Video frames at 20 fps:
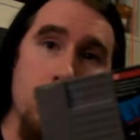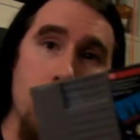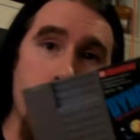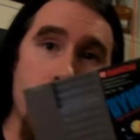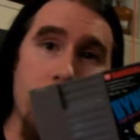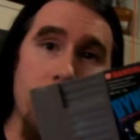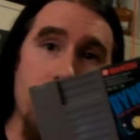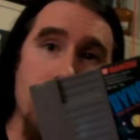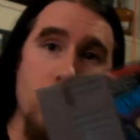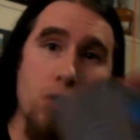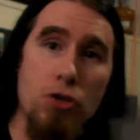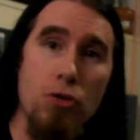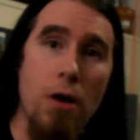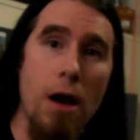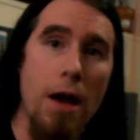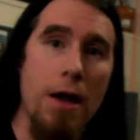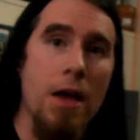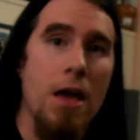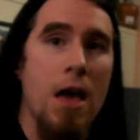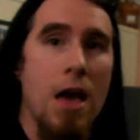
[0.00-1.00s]
I'll give this a
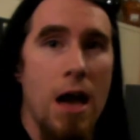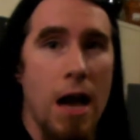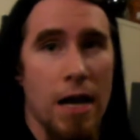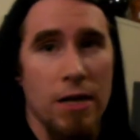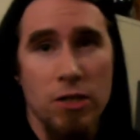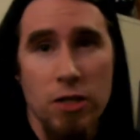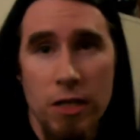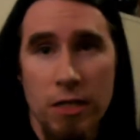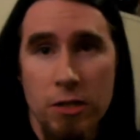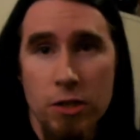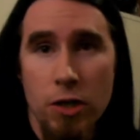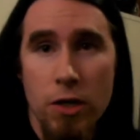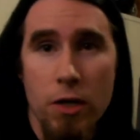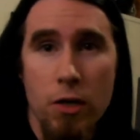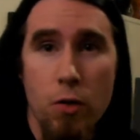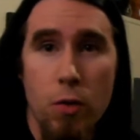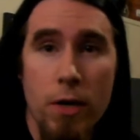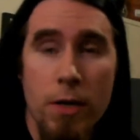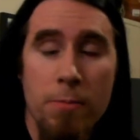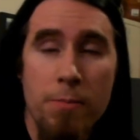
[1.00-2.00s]
try. I actually took a
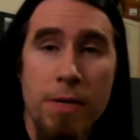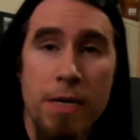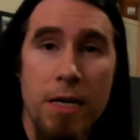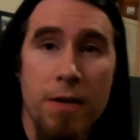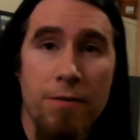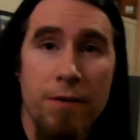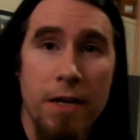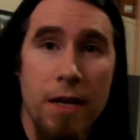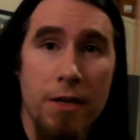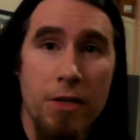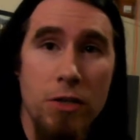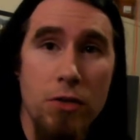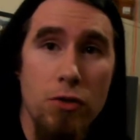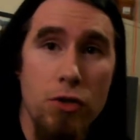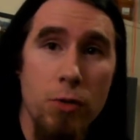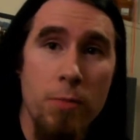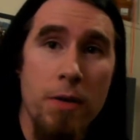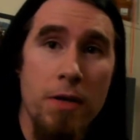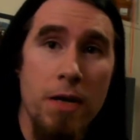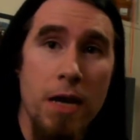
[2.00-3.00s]
quick peek of it at
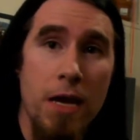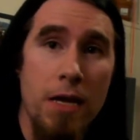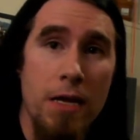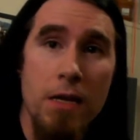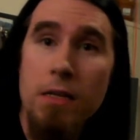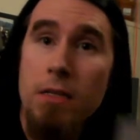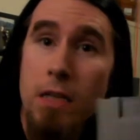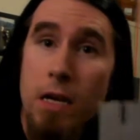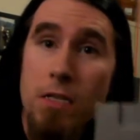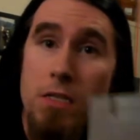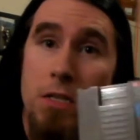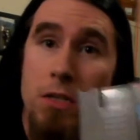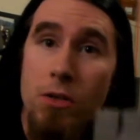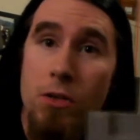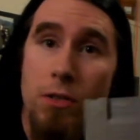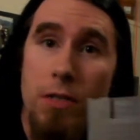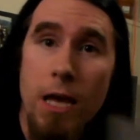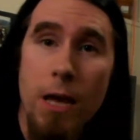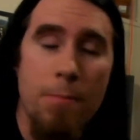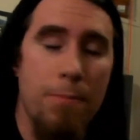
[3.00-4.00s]
YouTube, and it doesn't
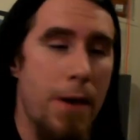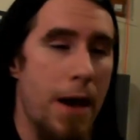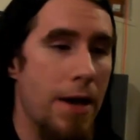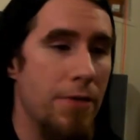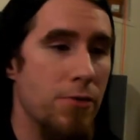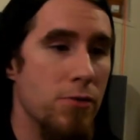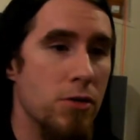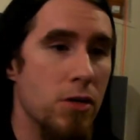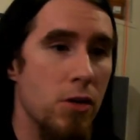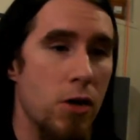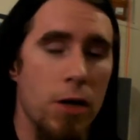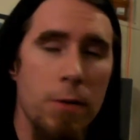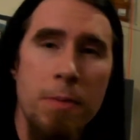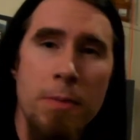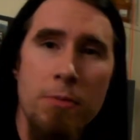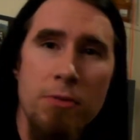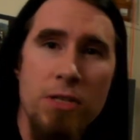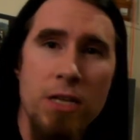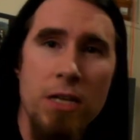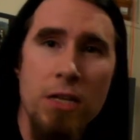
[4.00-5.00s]
look that bad. There's a lot of
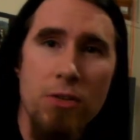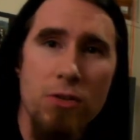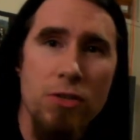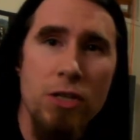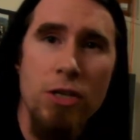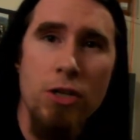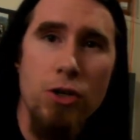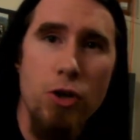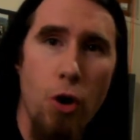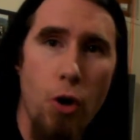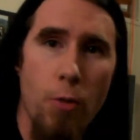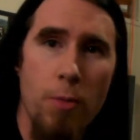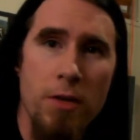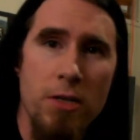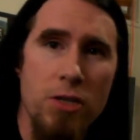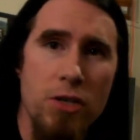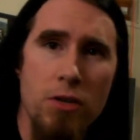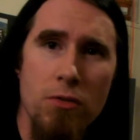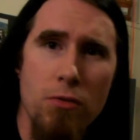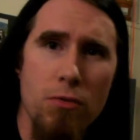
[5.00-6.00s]
people saying it looks like
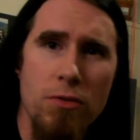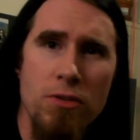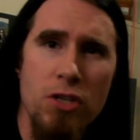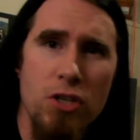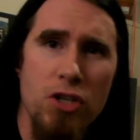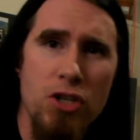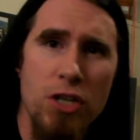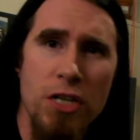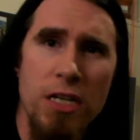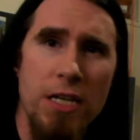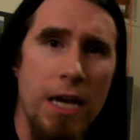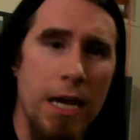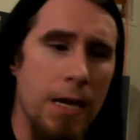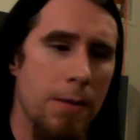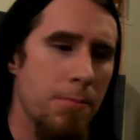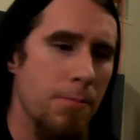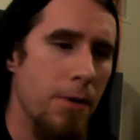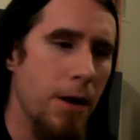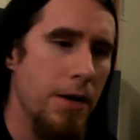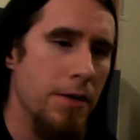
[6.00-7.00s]
garbage and it's a shitty
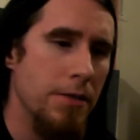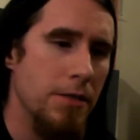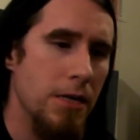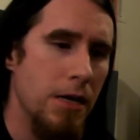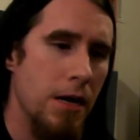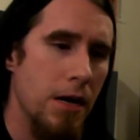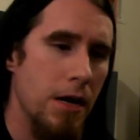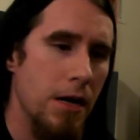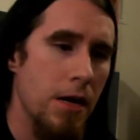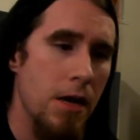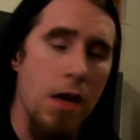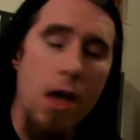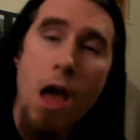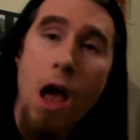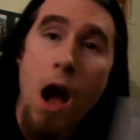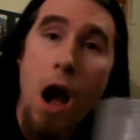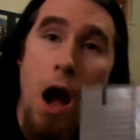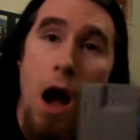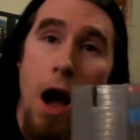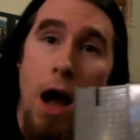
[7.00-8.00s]
game, but
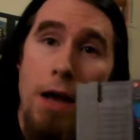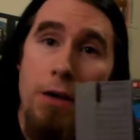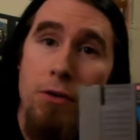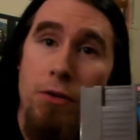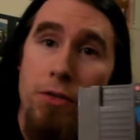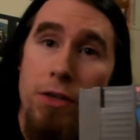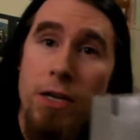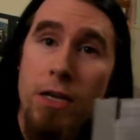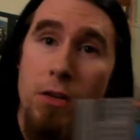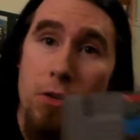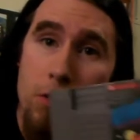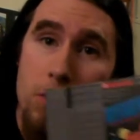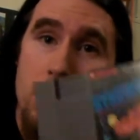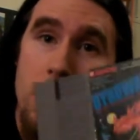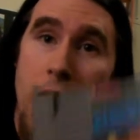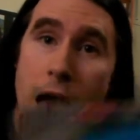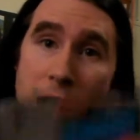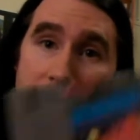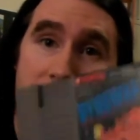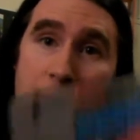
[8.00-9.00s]
I don't think it
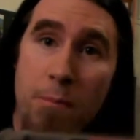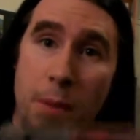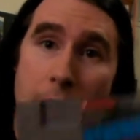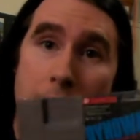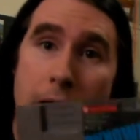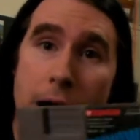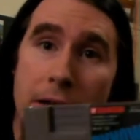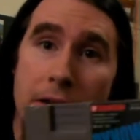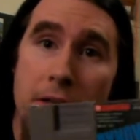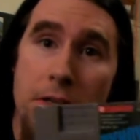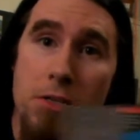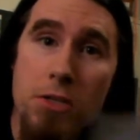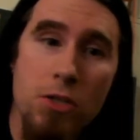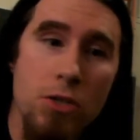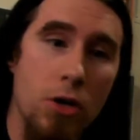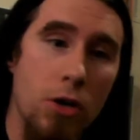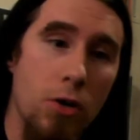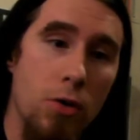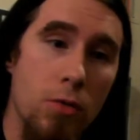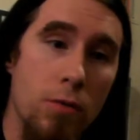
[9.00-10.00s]
looks half bad.
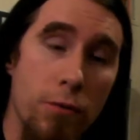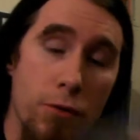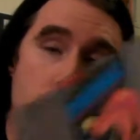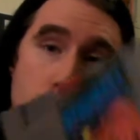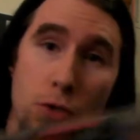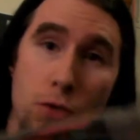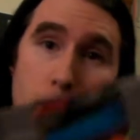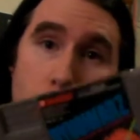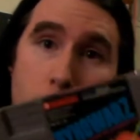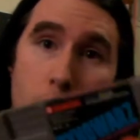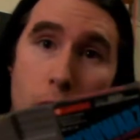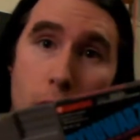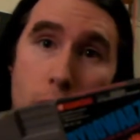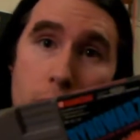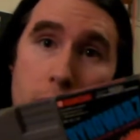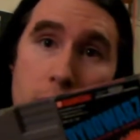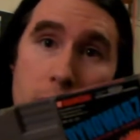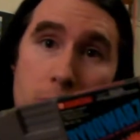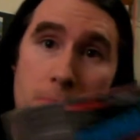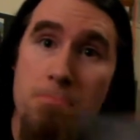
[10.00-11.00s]
So for
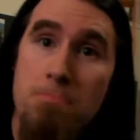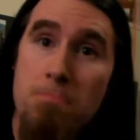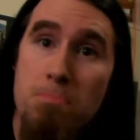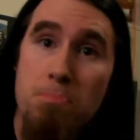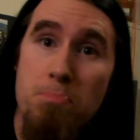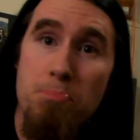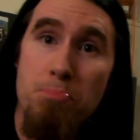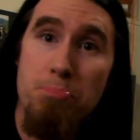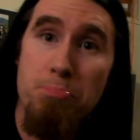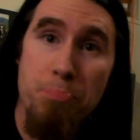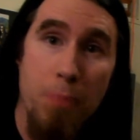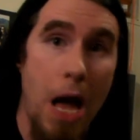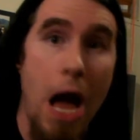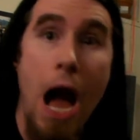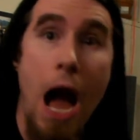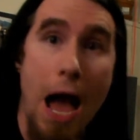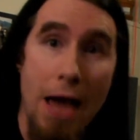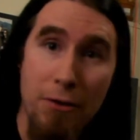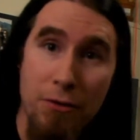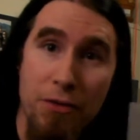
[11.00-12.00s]
$2,
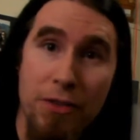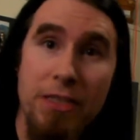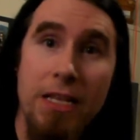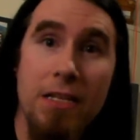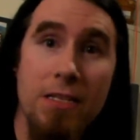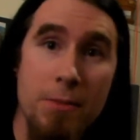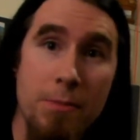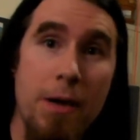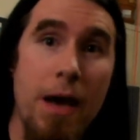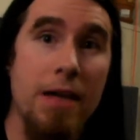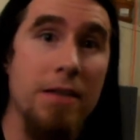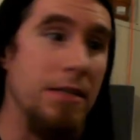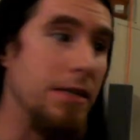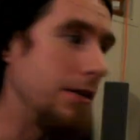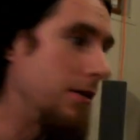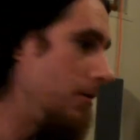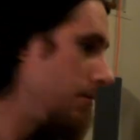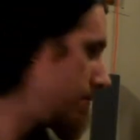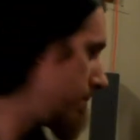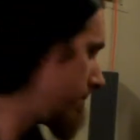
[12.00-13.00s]
I don't think that's a bad deal.